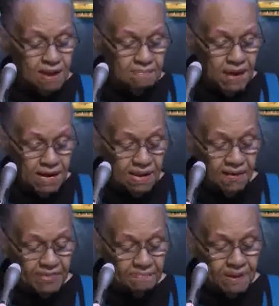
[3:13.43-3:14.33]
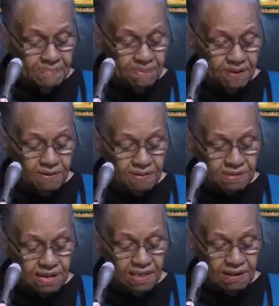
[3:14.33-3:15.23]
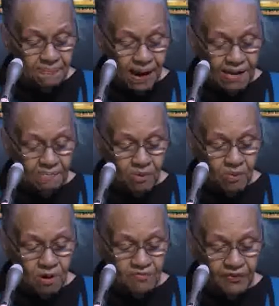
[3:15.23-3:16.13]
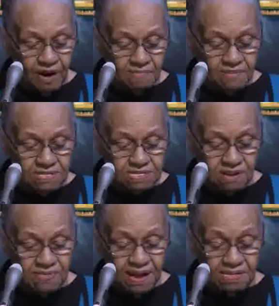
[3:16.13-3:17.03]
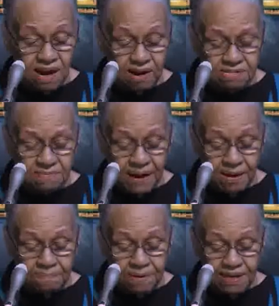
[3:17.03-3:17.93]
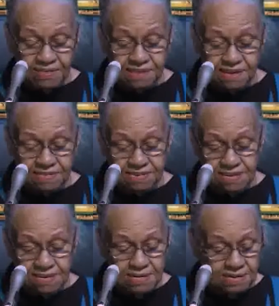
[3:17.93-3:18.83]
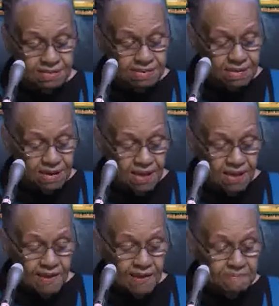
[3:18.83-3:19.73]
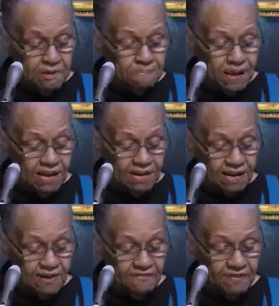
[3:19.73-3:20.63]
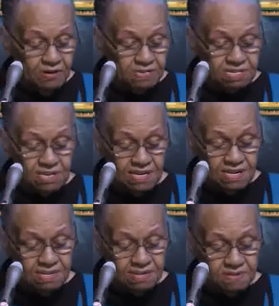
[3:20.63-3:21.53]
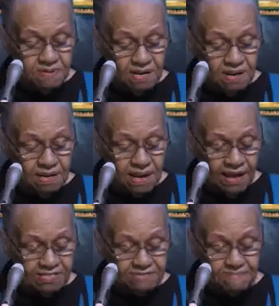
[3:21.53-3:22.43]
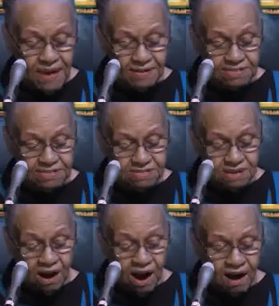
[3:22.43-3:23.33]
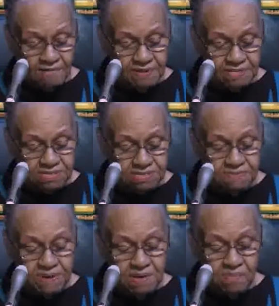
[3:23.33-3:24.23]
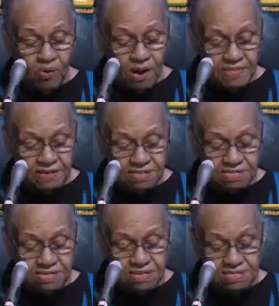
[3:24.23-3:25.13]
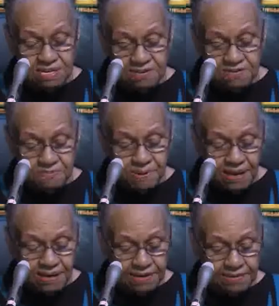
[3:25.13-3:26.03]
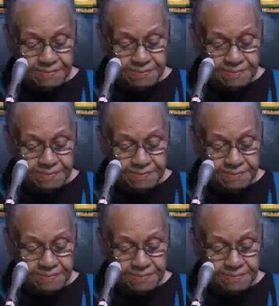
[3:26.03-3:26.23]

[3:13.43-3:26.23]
Many of the peoples in the Bible were farmers, so they talked about planting seeds. If you planted a few seeds, you would expect the harvest to be more than the seeds that you planted.